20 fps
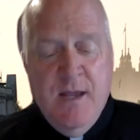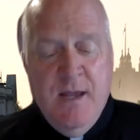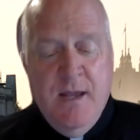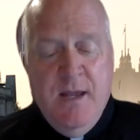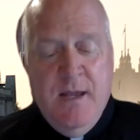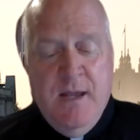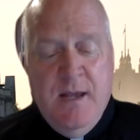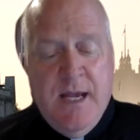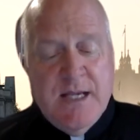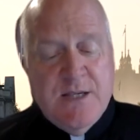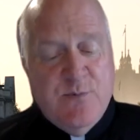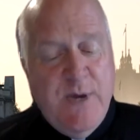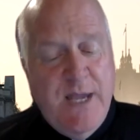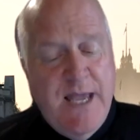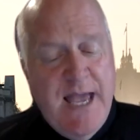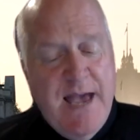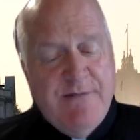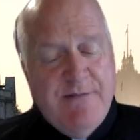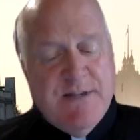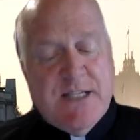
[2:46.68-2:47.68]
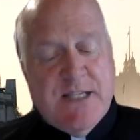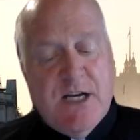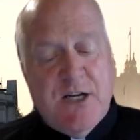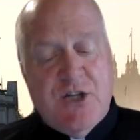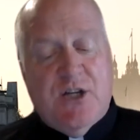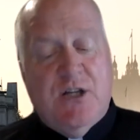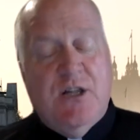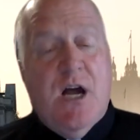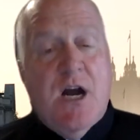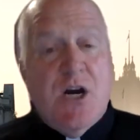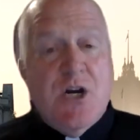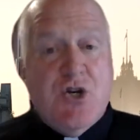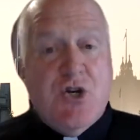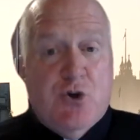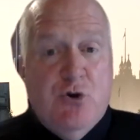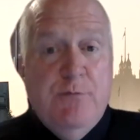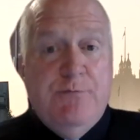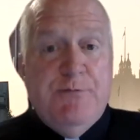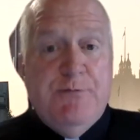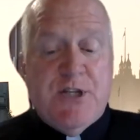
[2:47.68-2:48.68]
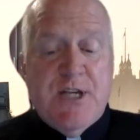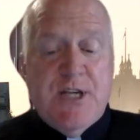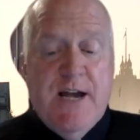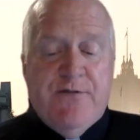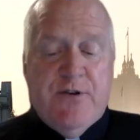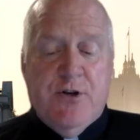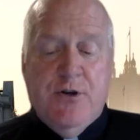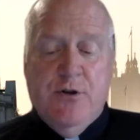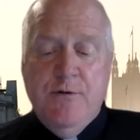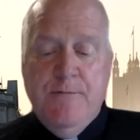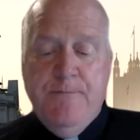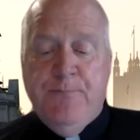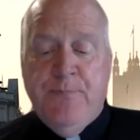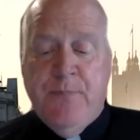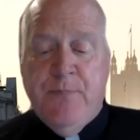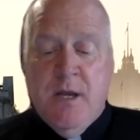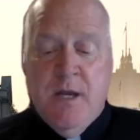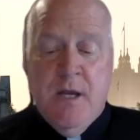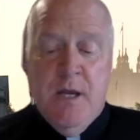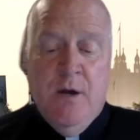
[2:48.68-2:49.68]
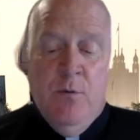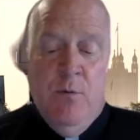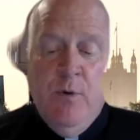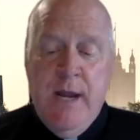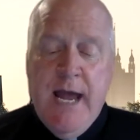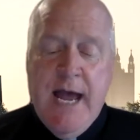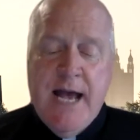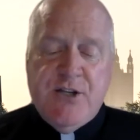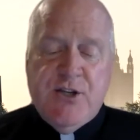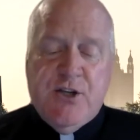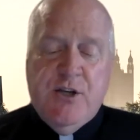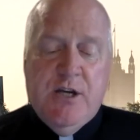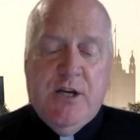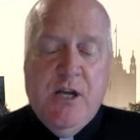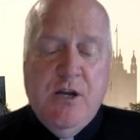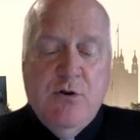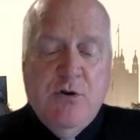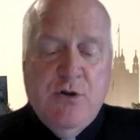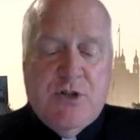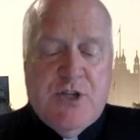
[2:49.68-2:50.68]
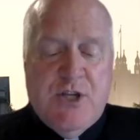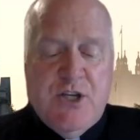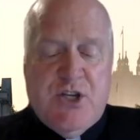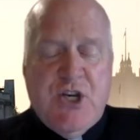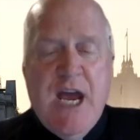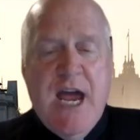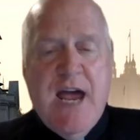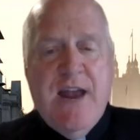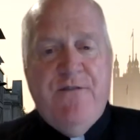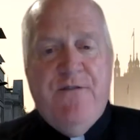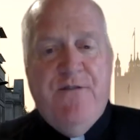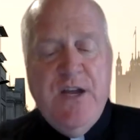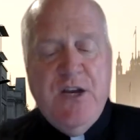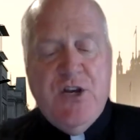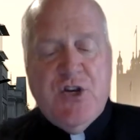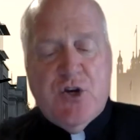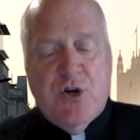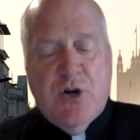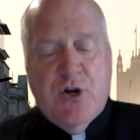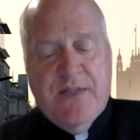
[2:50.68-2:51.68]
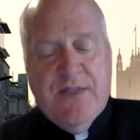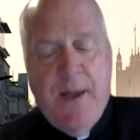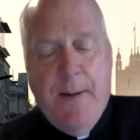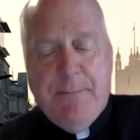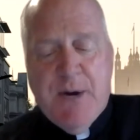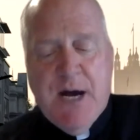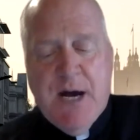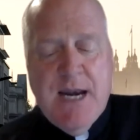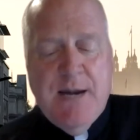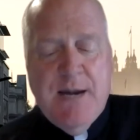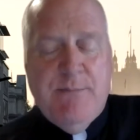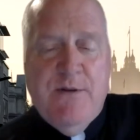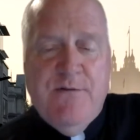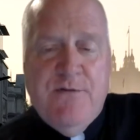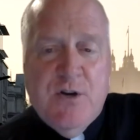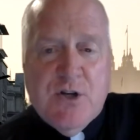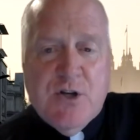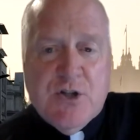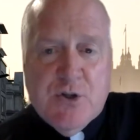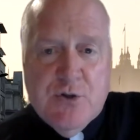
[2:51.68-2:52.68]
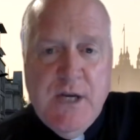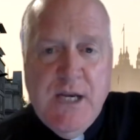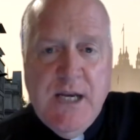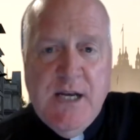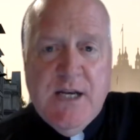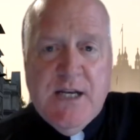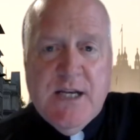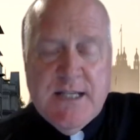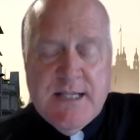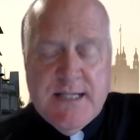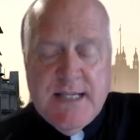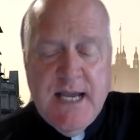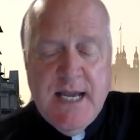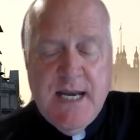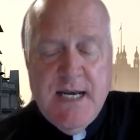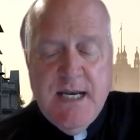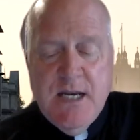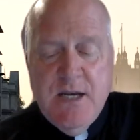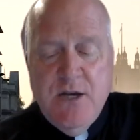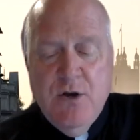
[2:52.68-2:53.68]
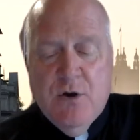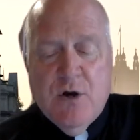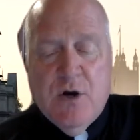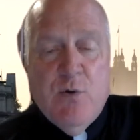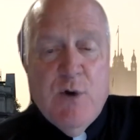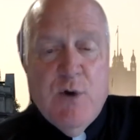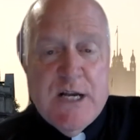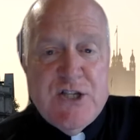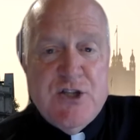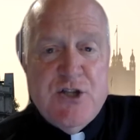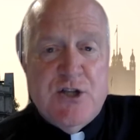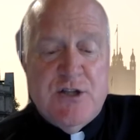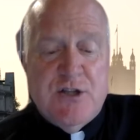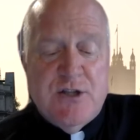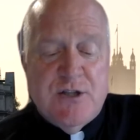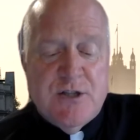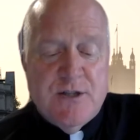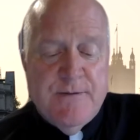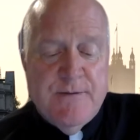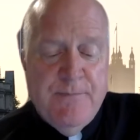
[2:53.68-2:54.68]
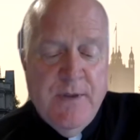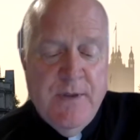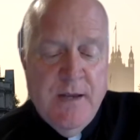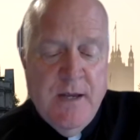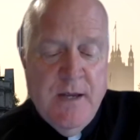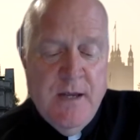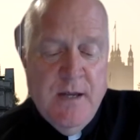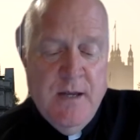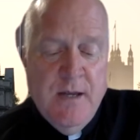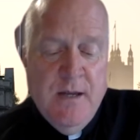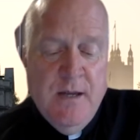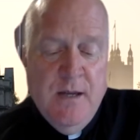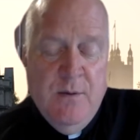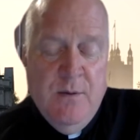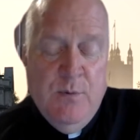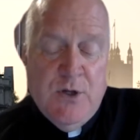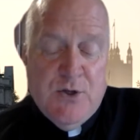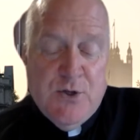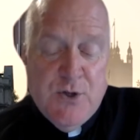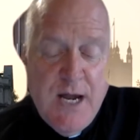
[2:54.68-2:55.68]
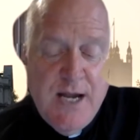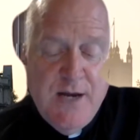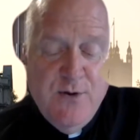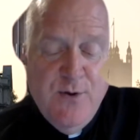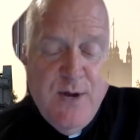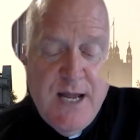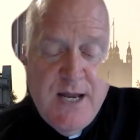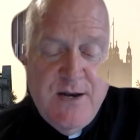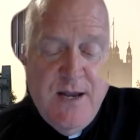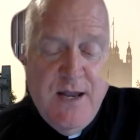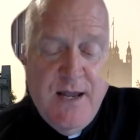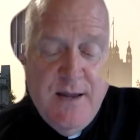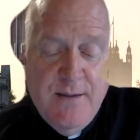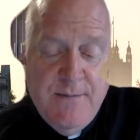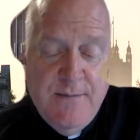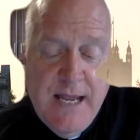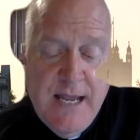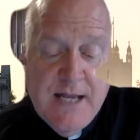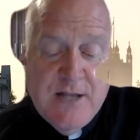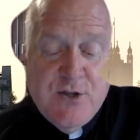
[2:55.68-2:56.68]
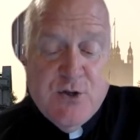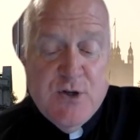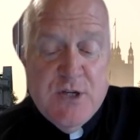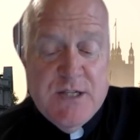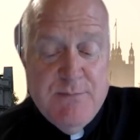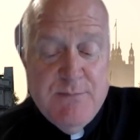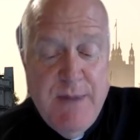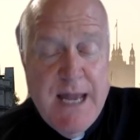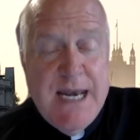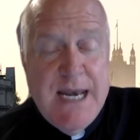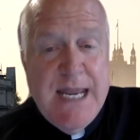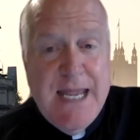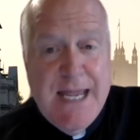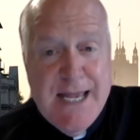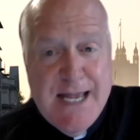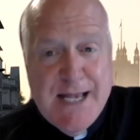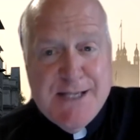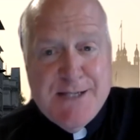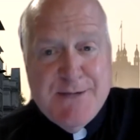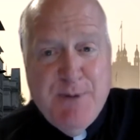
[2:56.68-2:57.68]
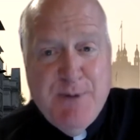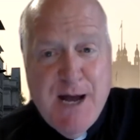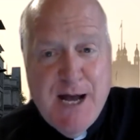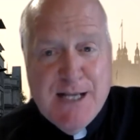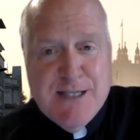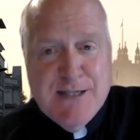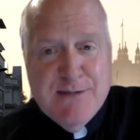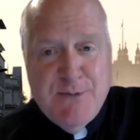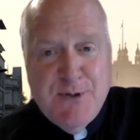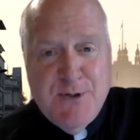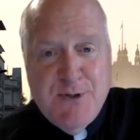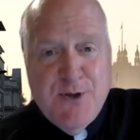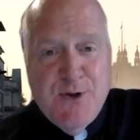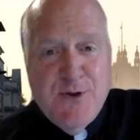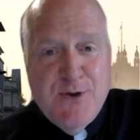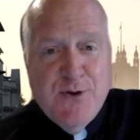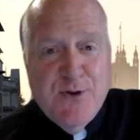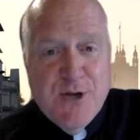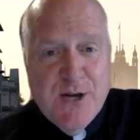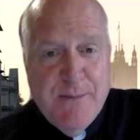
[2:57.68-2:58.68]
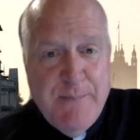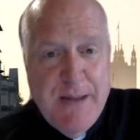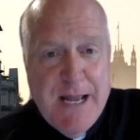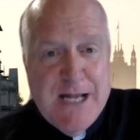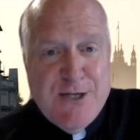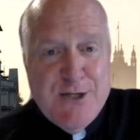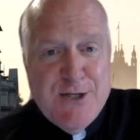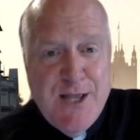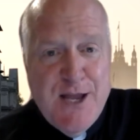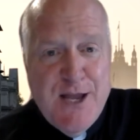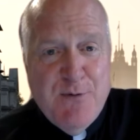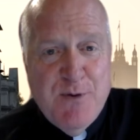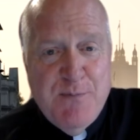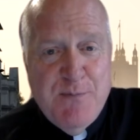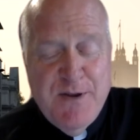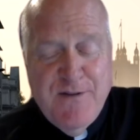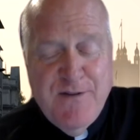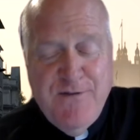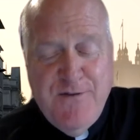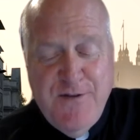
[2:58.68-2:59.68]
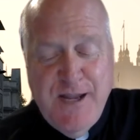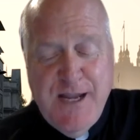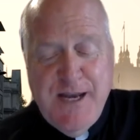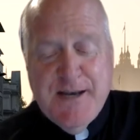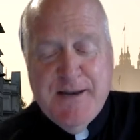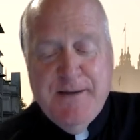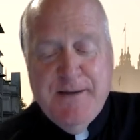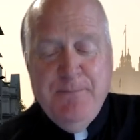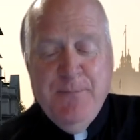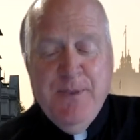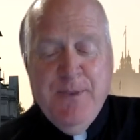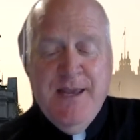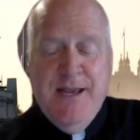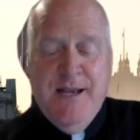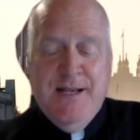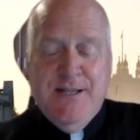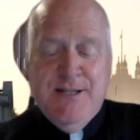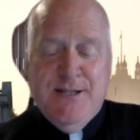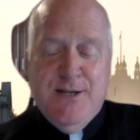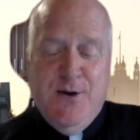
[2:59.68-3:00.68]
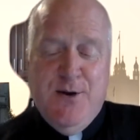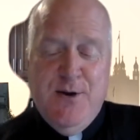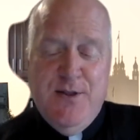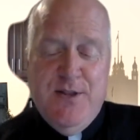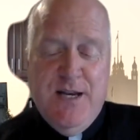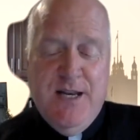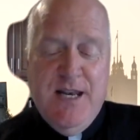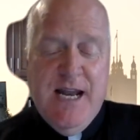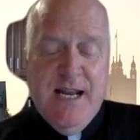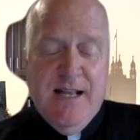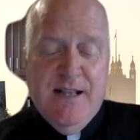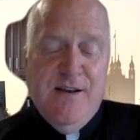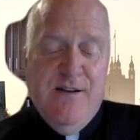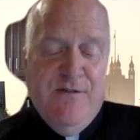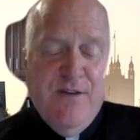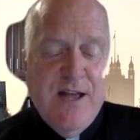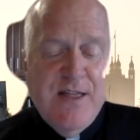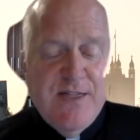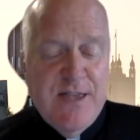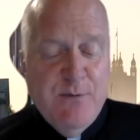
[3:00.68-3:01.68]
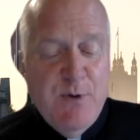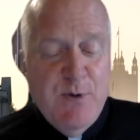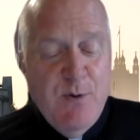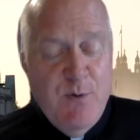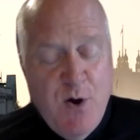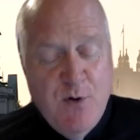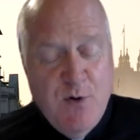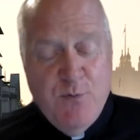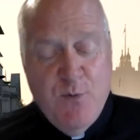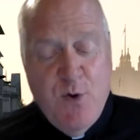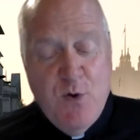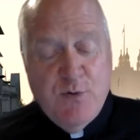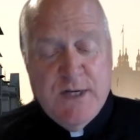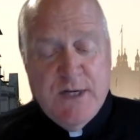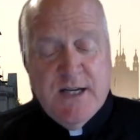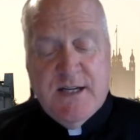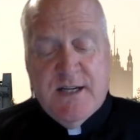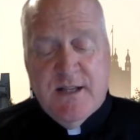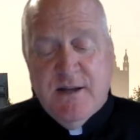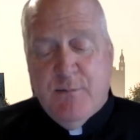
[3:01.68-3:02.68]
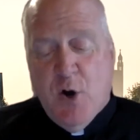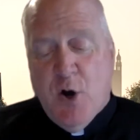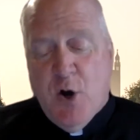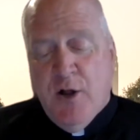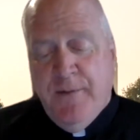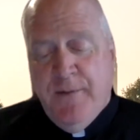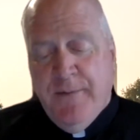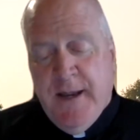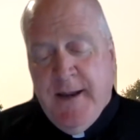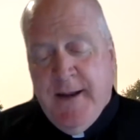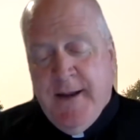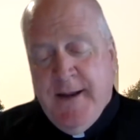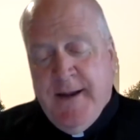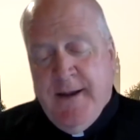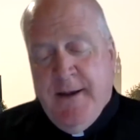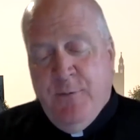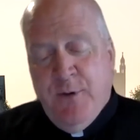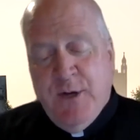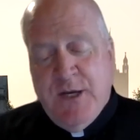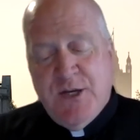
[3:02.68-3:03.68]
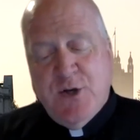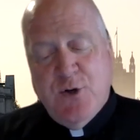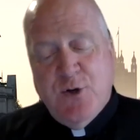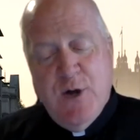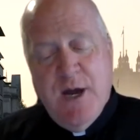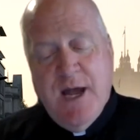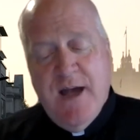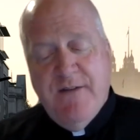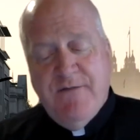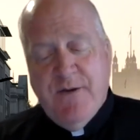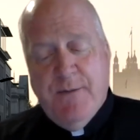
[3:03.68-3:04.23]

As we have such a large group this afternoon, we ask you to use the chat feature at the bottom of your screen to send in your questions. We'll try to answer as many as possible, though you can imagine that would be a feat. So in the likely event that we won't get to them all, we do have a